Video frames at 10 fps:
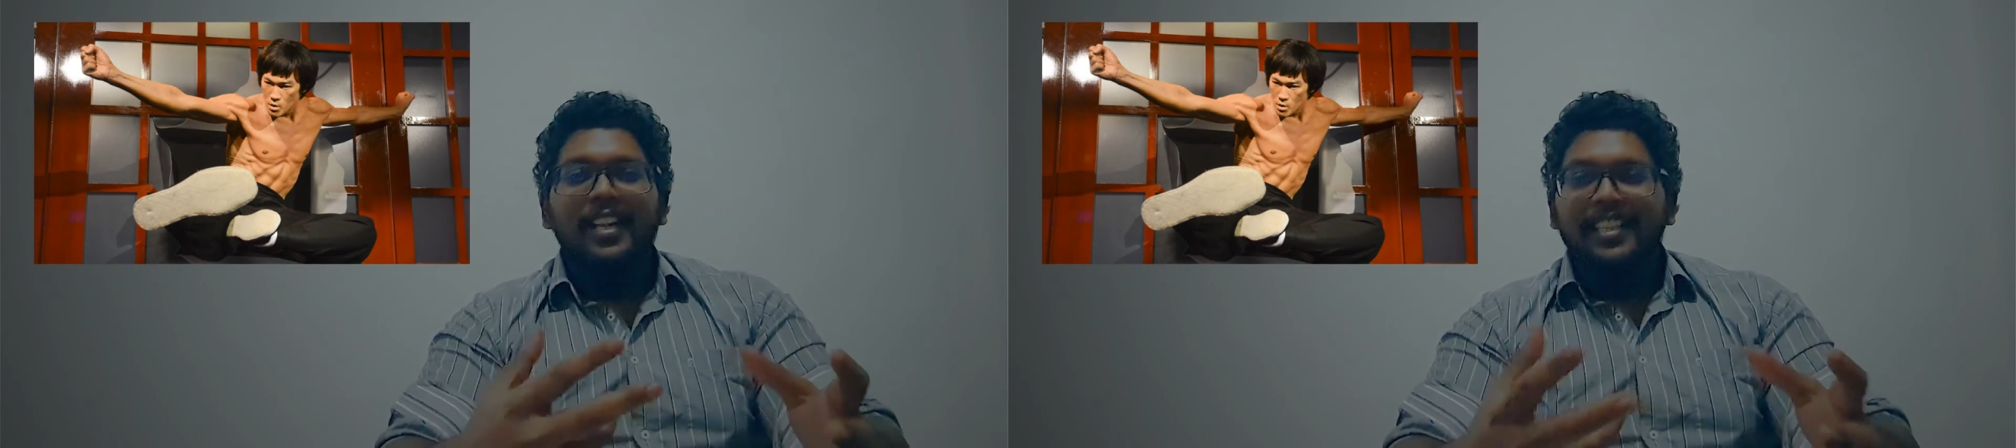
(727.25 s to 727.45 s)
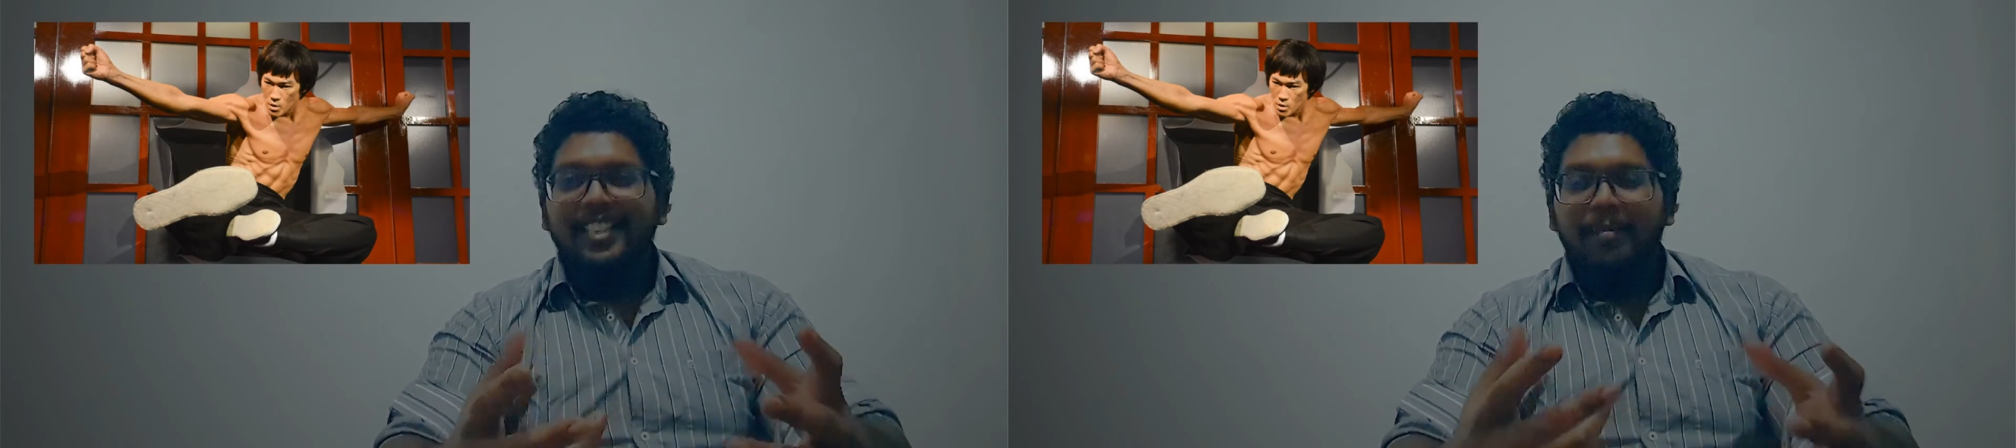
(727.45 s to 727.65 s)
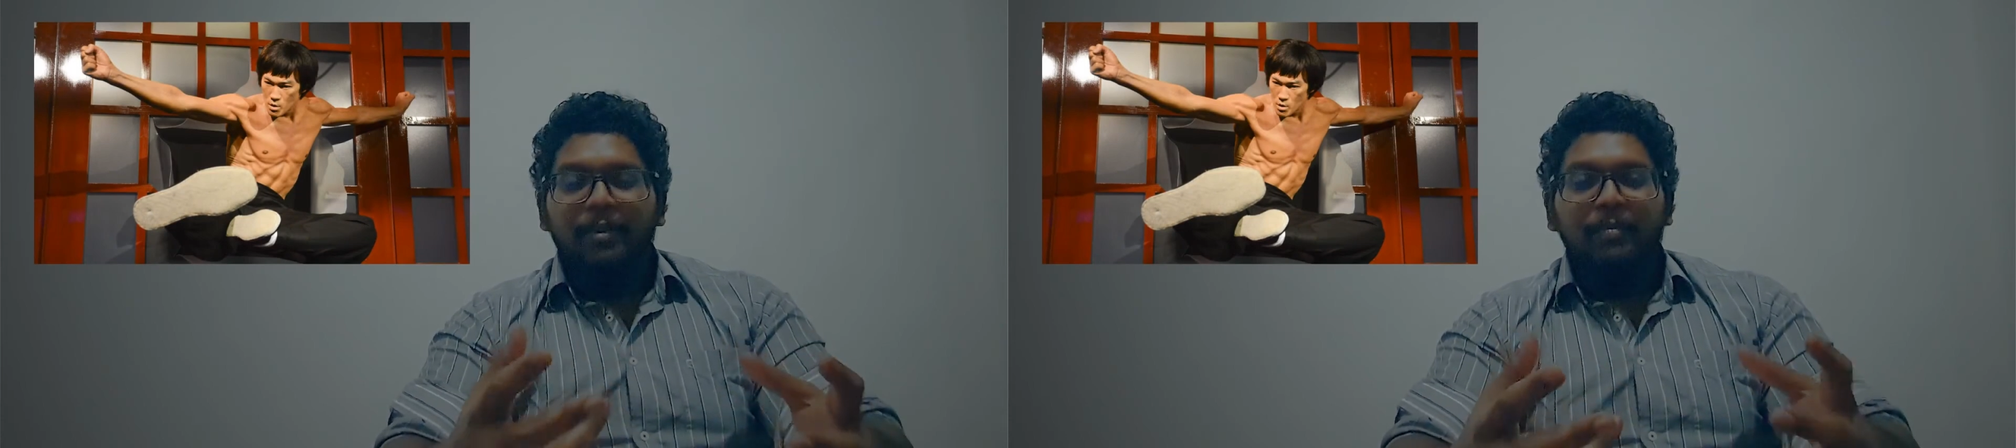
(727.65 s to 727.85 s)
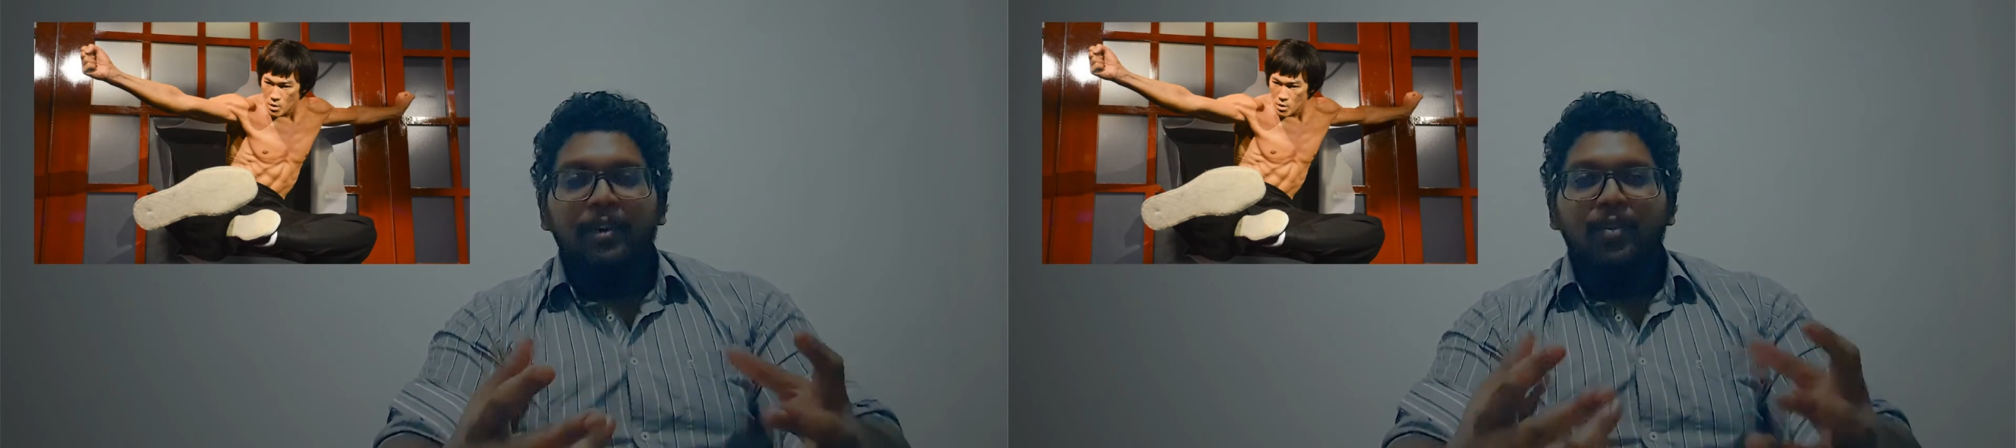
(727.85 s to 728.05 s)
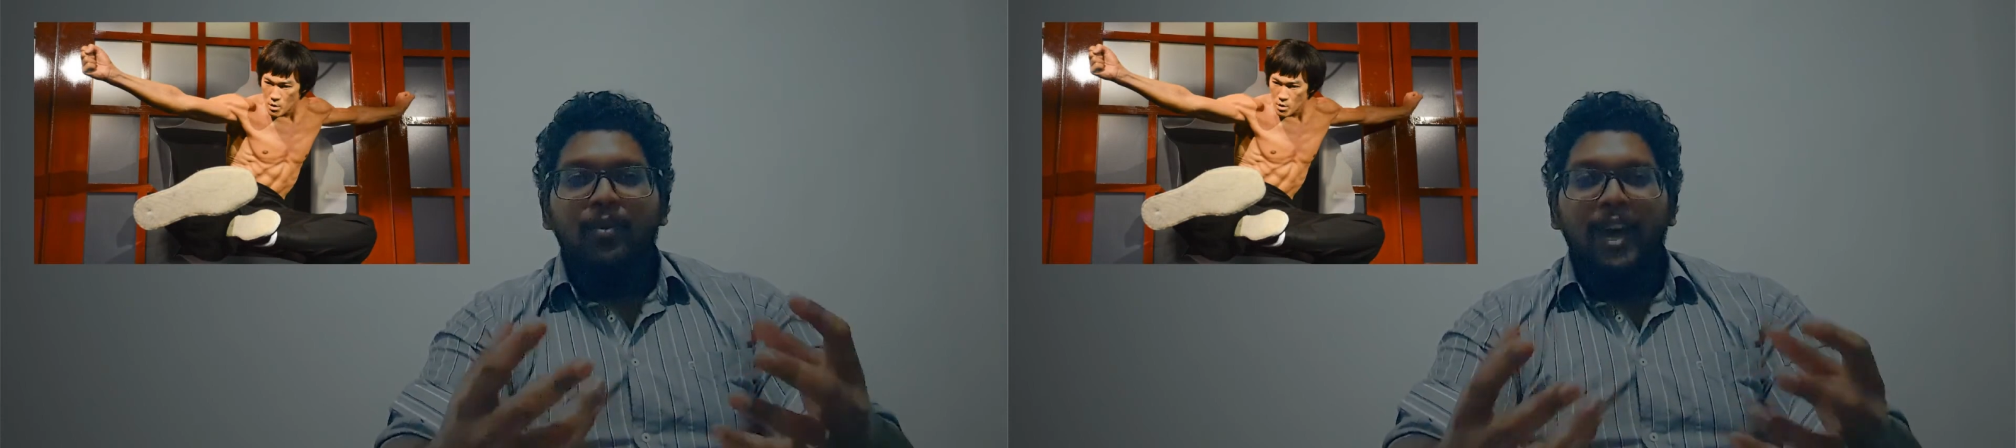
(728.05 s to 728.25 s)
These are
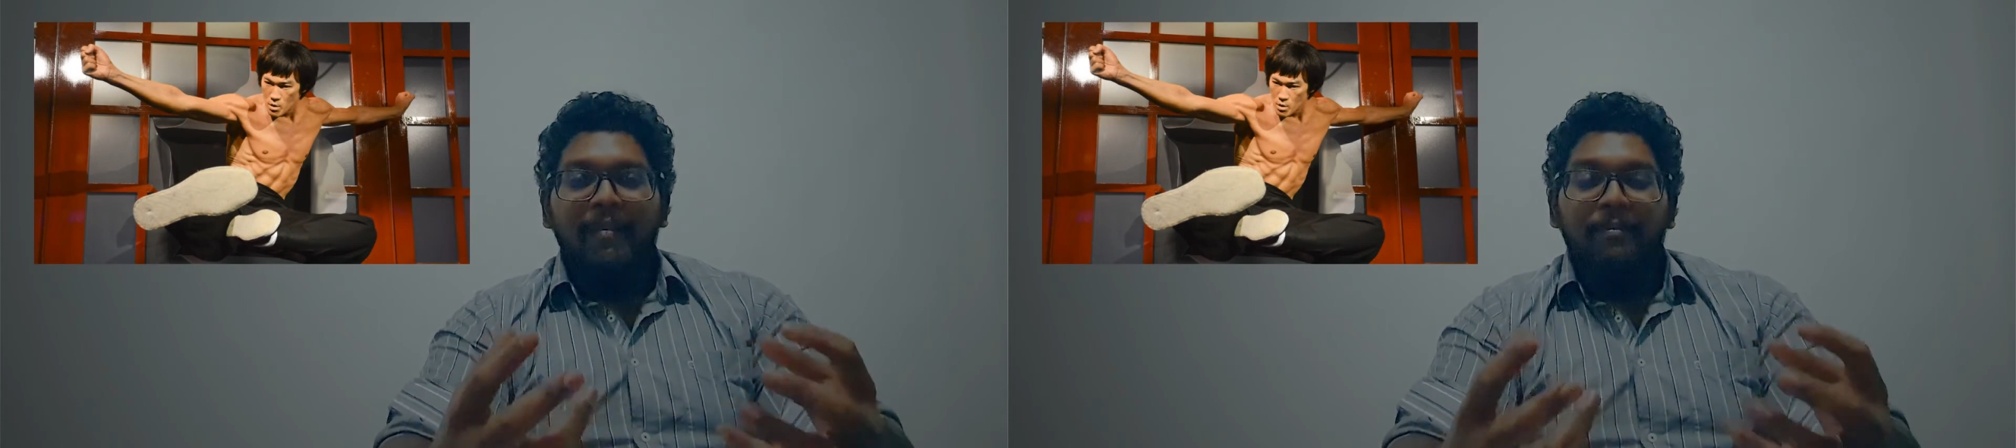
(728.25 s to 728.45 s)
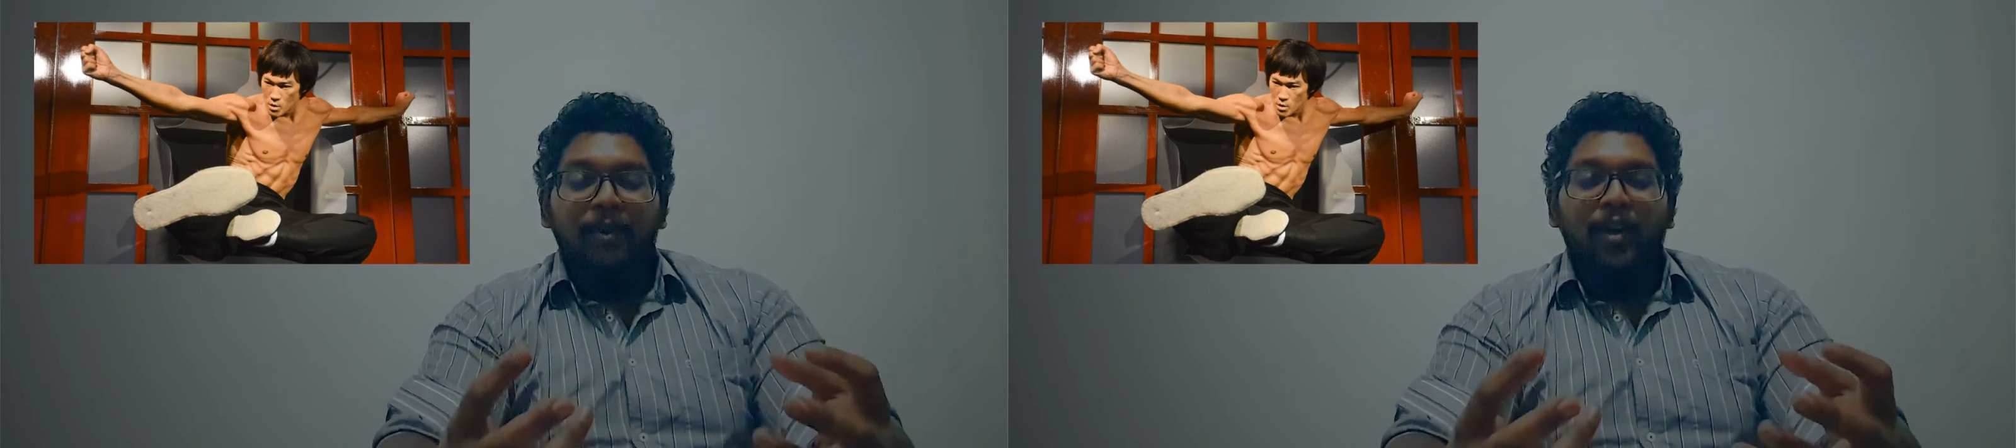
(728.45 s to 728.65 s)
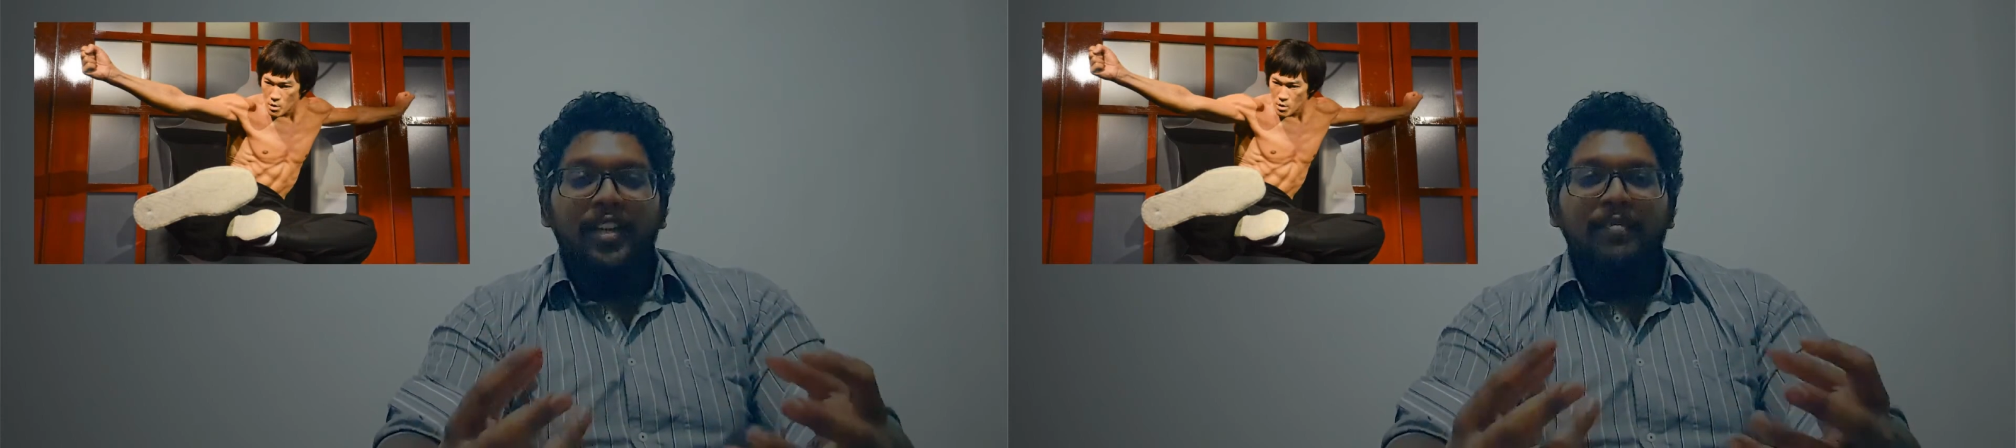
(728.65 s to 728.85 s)
people who embody